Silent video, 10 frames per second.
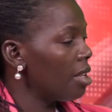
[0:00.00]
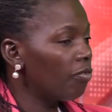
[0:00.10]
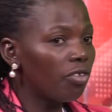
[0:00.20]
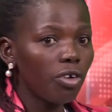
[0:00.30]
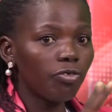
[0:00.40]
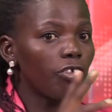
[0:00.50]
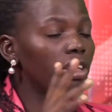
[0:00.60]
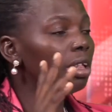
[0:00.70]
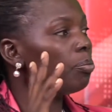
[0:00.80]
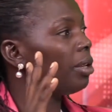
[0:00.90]
For
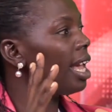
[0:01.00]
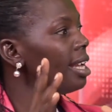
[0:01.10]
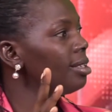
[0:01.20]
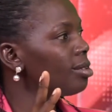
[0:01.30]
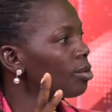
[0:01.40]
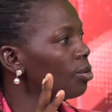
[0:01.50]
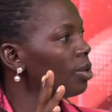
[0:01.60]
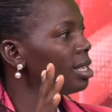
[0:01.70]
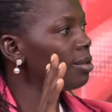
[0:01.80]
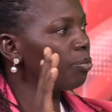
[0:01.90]
the blind school,
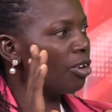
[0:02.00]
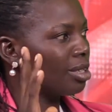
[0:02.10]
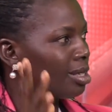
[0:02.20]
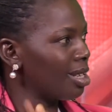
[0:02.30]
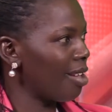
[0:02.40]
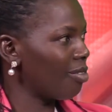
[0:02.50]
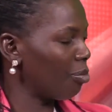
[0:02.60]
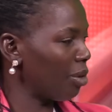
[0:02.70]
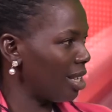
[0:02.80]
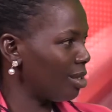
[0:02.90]
it's important to have the
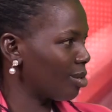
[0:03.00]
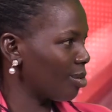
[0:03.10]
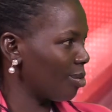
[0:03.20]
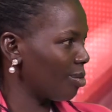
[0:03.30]
blind school.